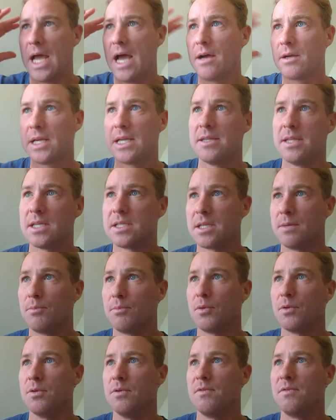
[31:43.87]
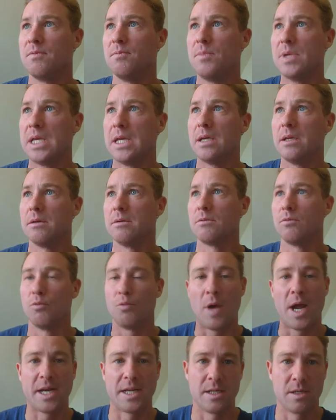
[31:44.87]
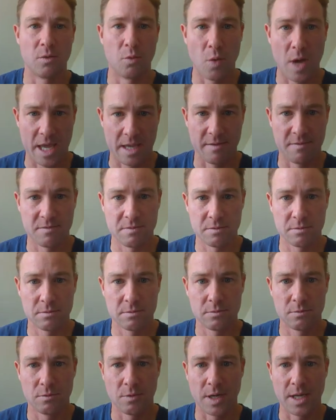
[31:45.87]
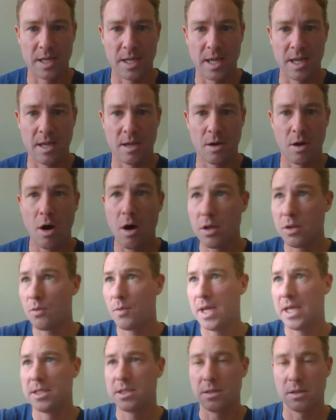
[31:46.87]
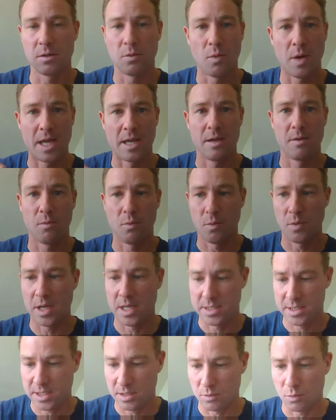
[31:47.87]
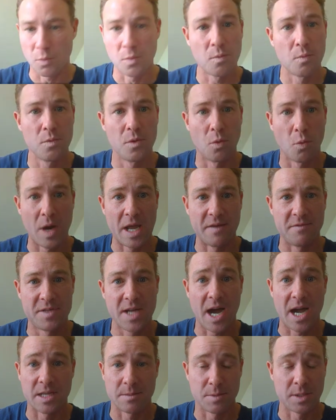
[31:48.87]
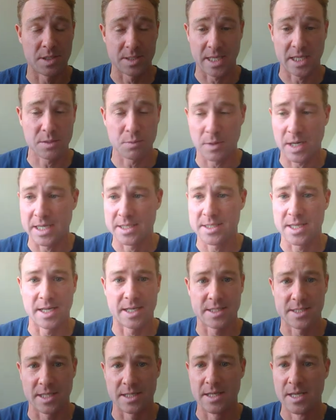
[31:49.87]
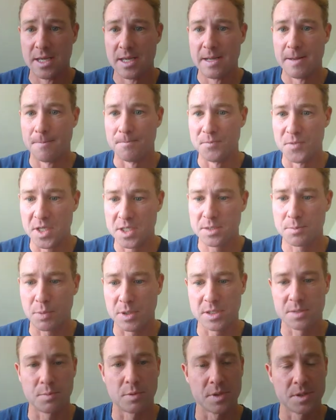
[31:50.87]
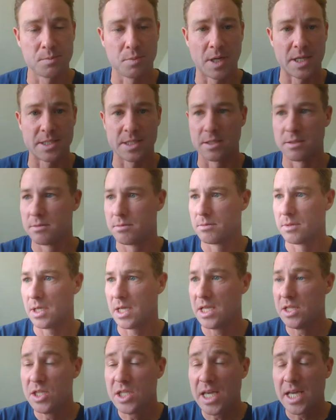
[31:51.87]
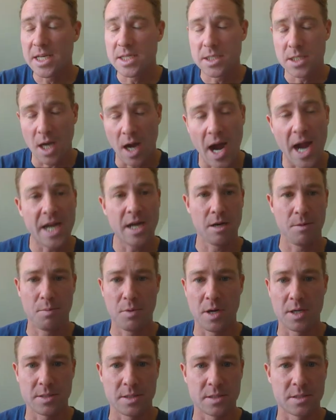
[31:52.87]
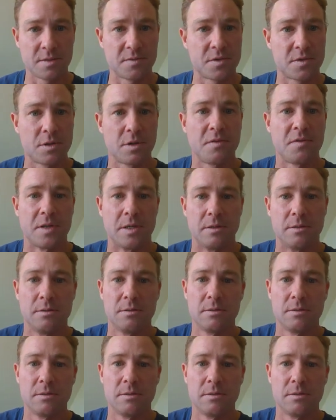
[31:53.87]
can this improve me riding a wave, right? All the way until the wave dies, because that's what I said. I said this principle is present in the entire process of surfing,